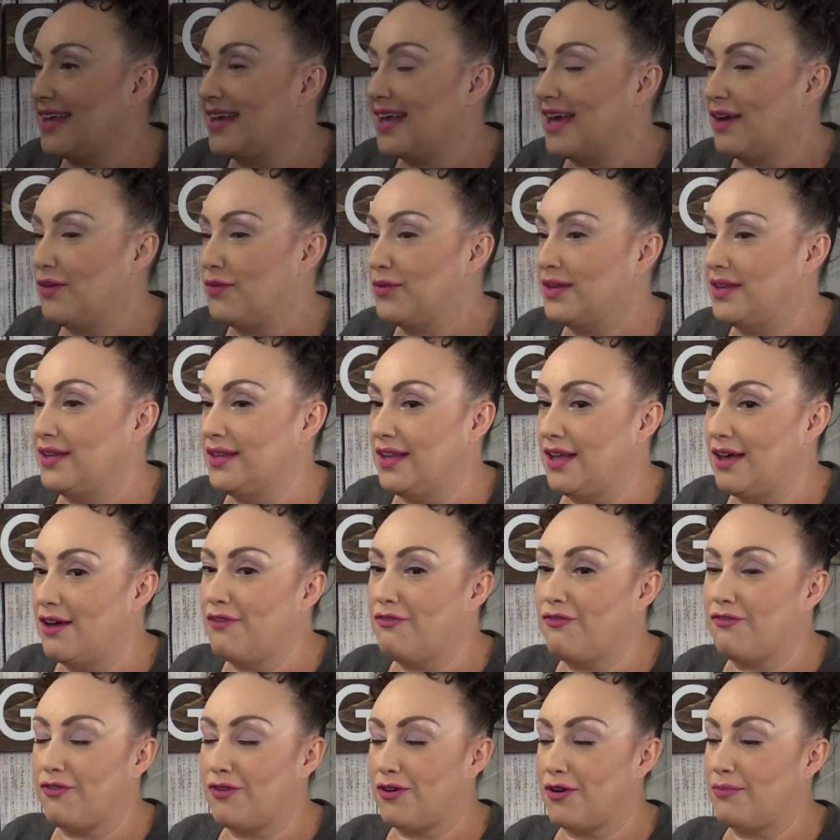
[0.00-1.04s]
I would
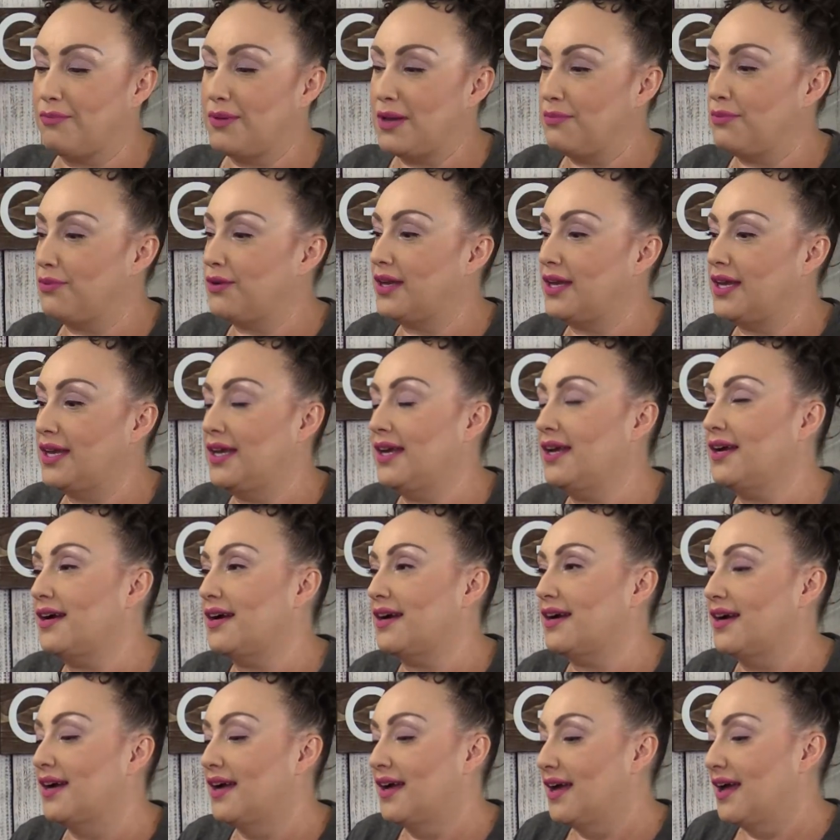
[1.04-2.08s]
love for people to
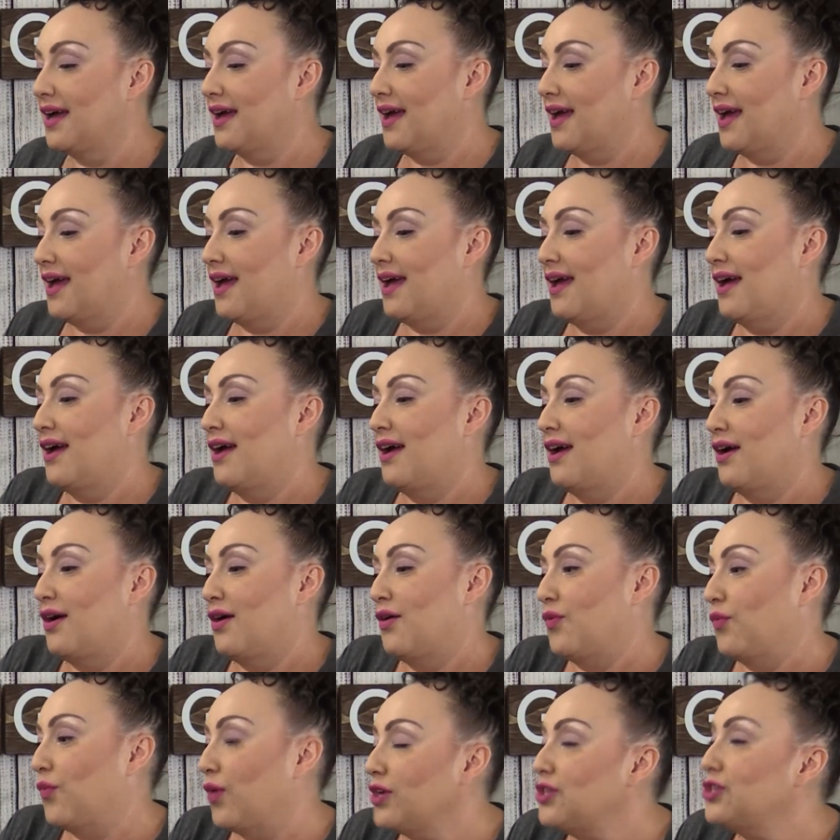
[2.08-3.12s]
hear
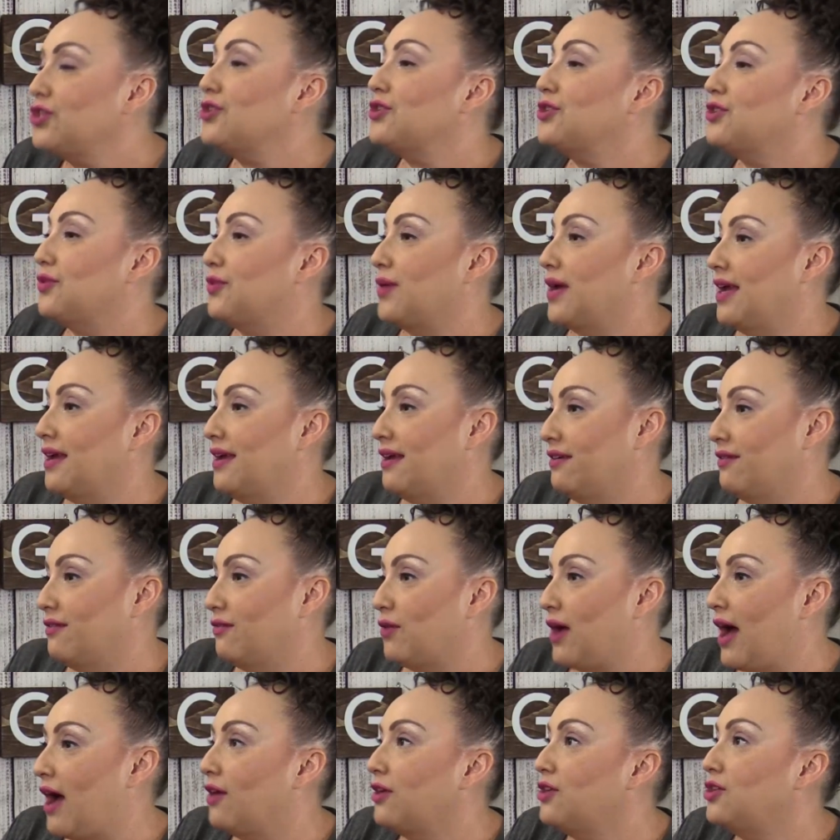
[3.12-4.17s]
what you're doing.
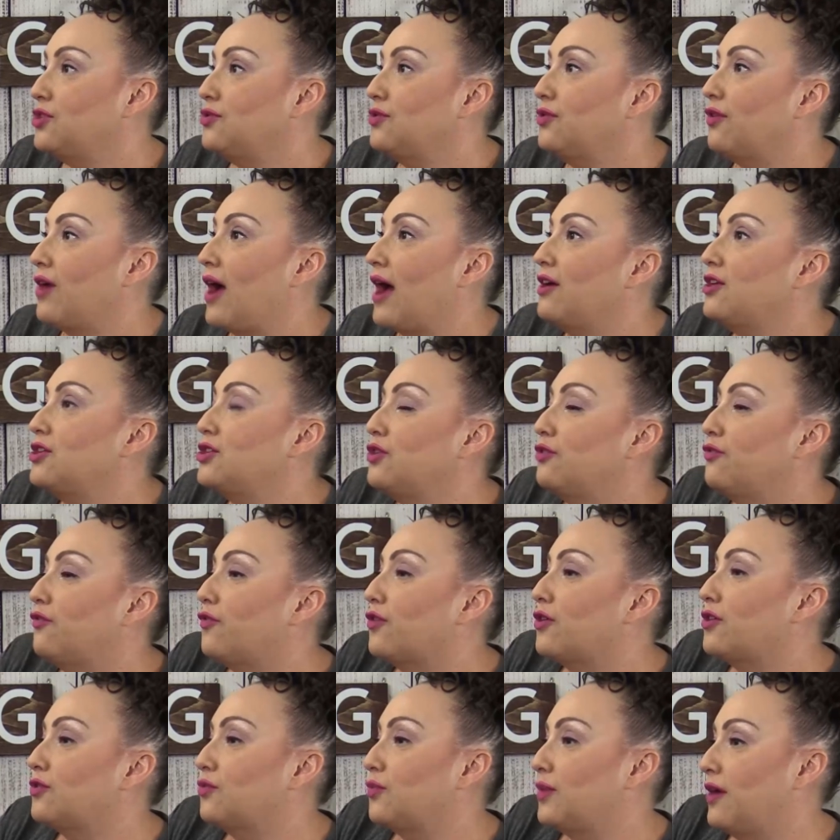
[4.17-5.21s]
How did you? How did you
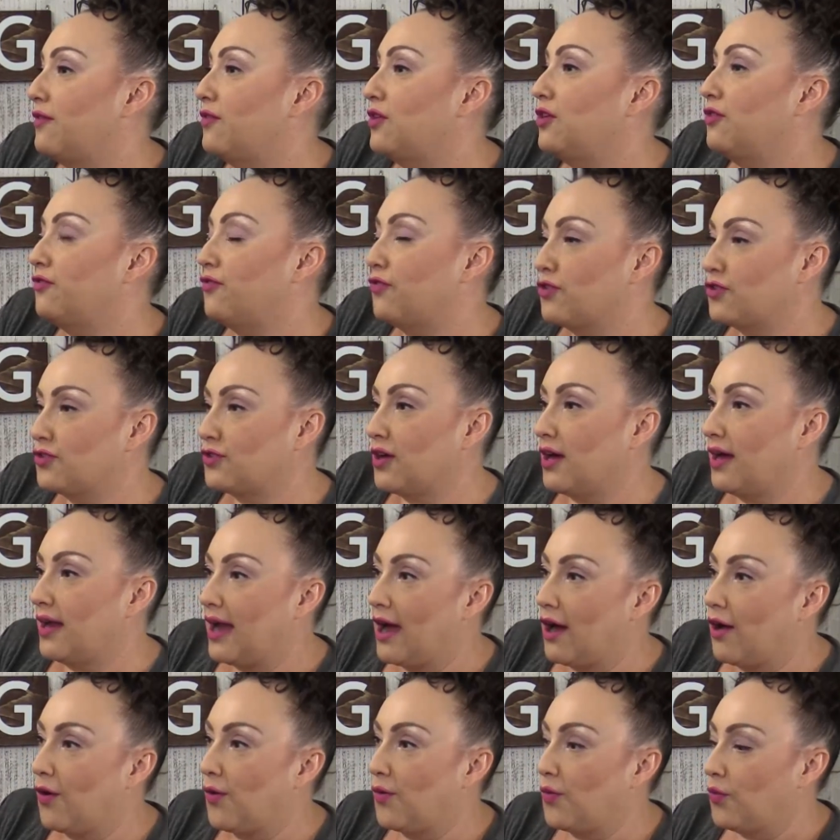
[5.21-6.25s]
first? Whenever you first got
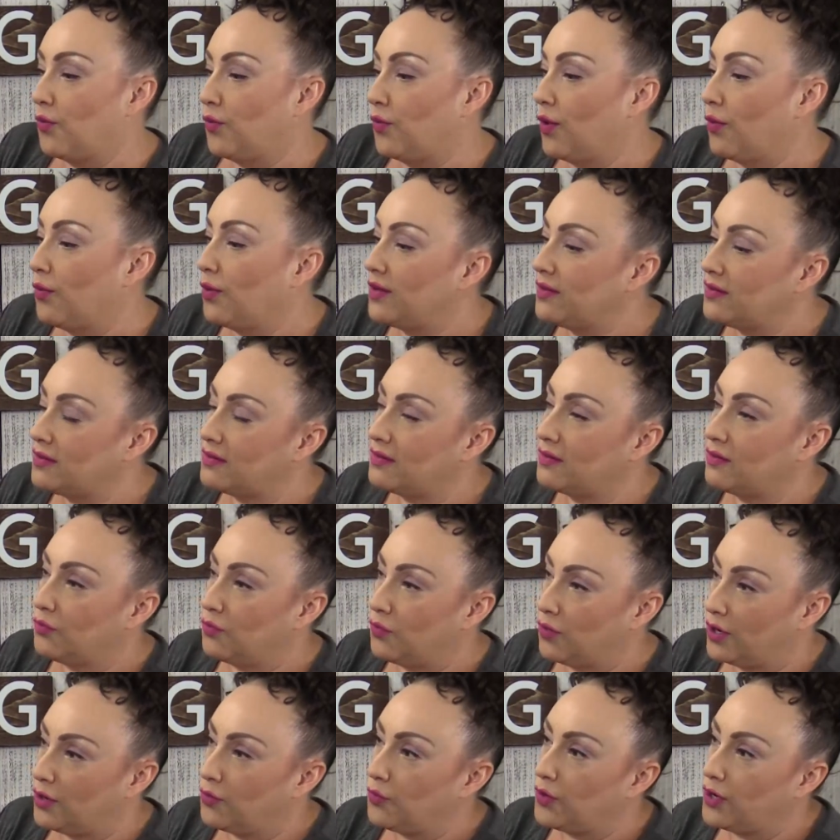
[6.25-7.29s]
out, what was?
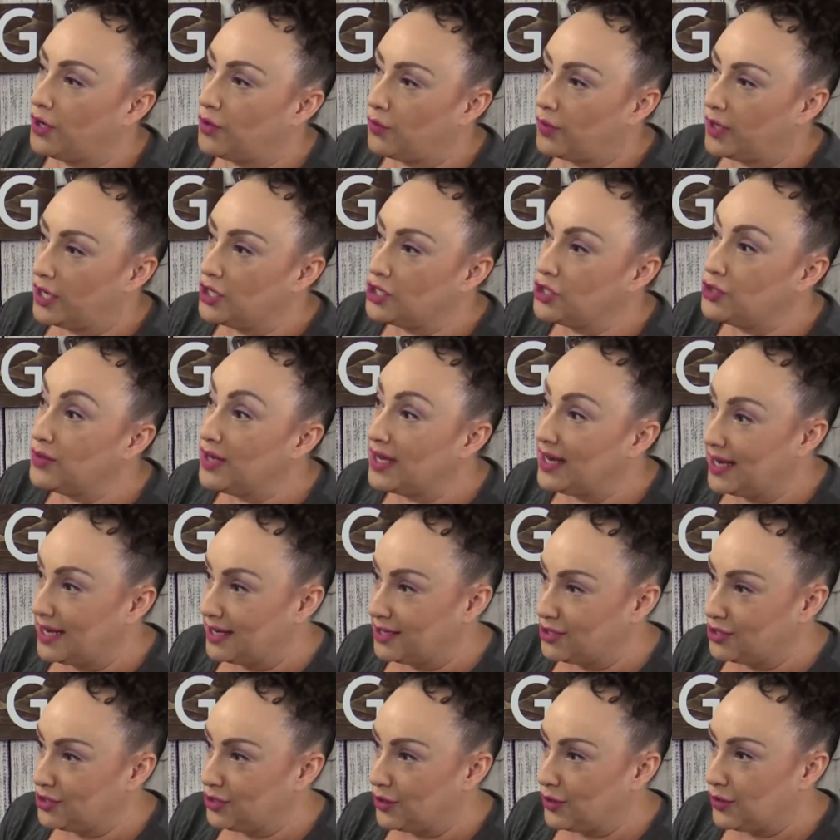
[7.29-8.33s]
Where, where, what did you get
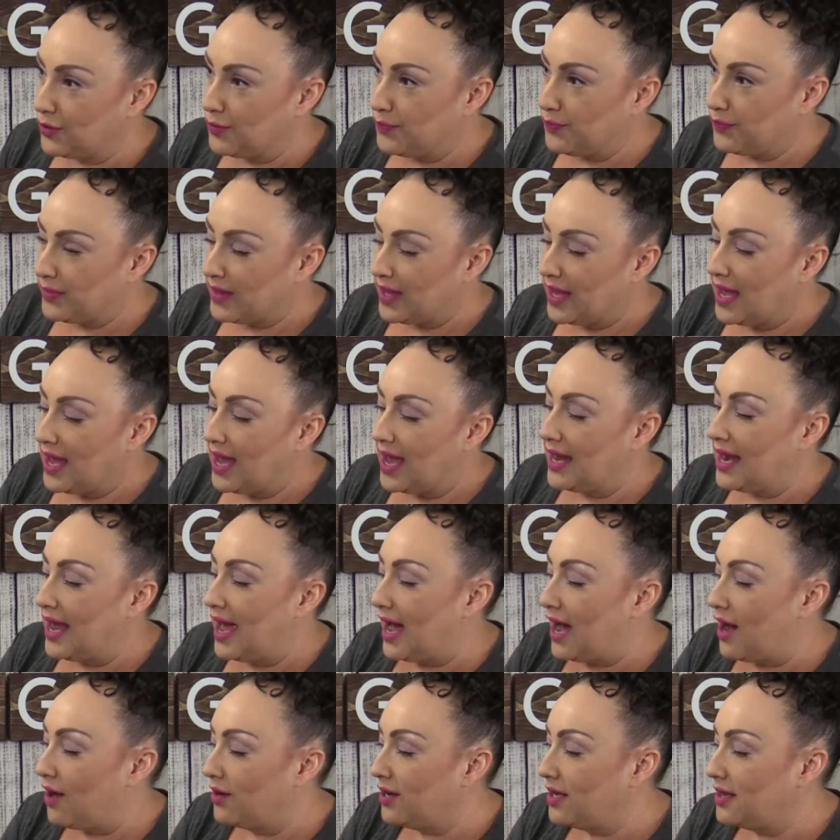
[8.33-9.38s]
into? and
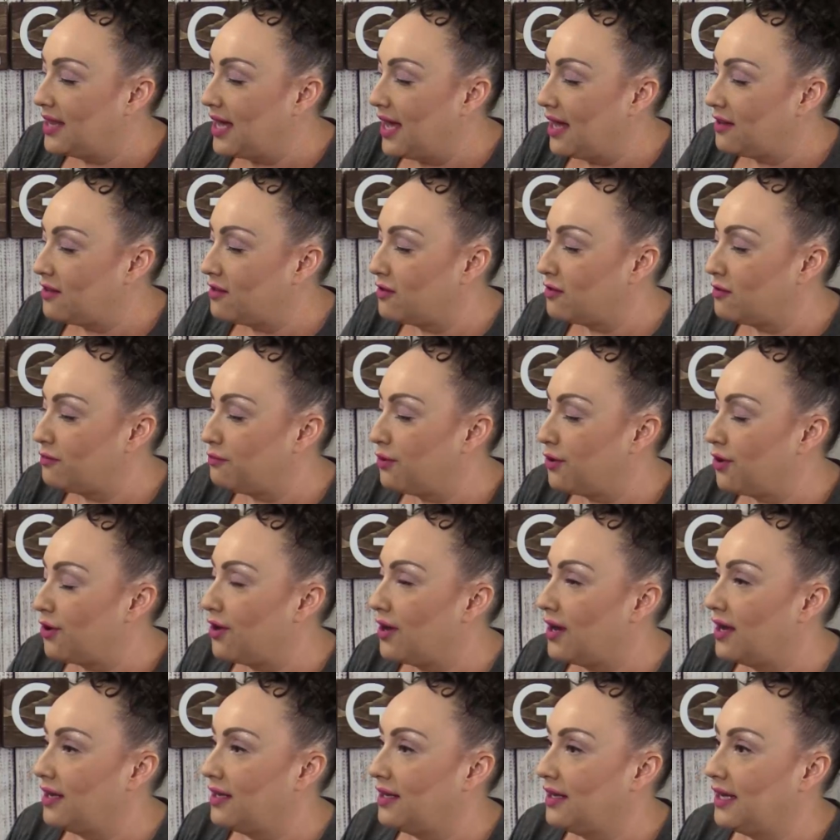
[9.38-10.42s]
how did that spur
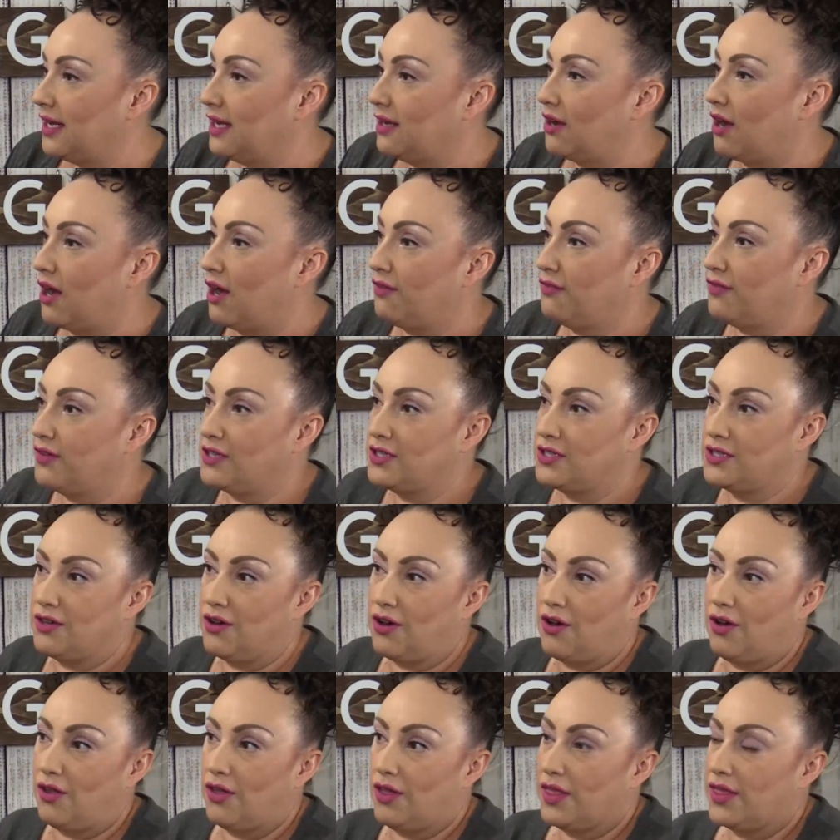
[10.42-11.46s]
and lead off into
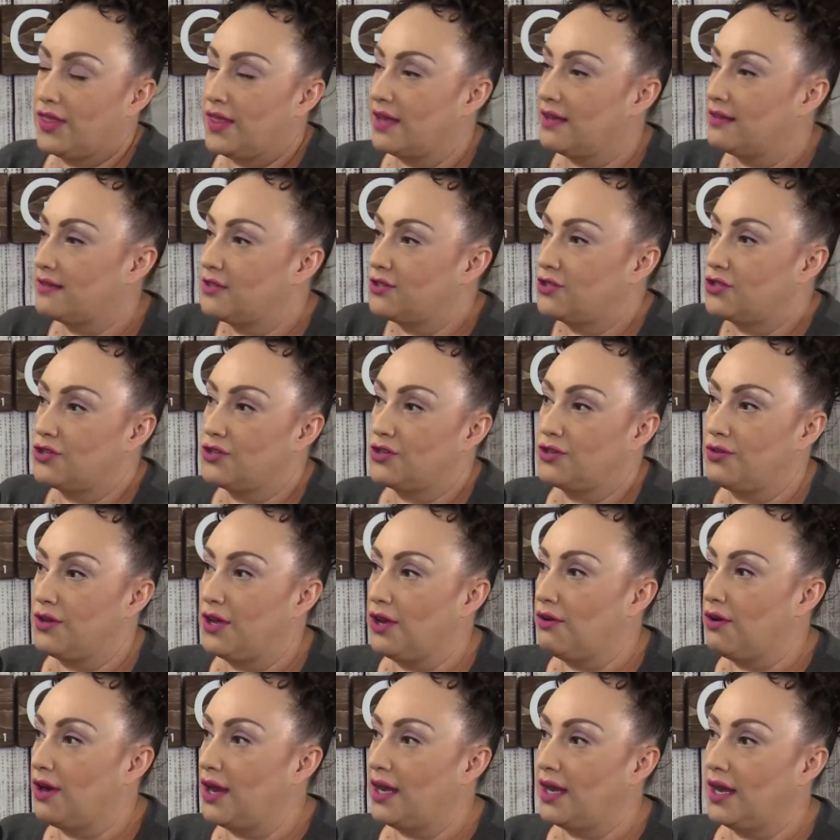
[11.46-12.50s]
all the things that you're
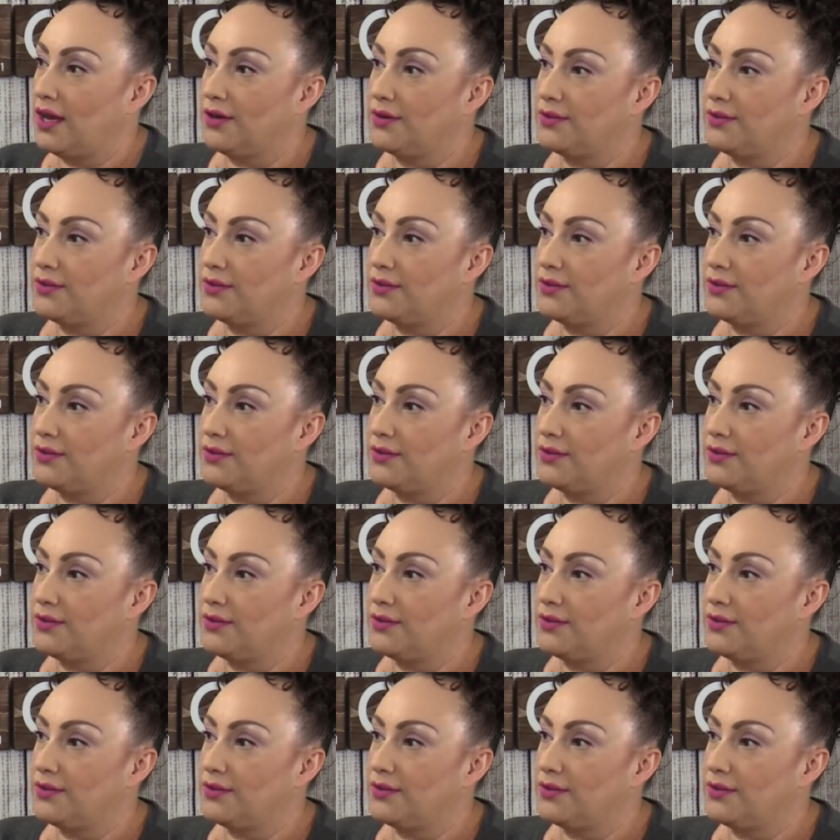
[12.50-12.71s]
doing right now?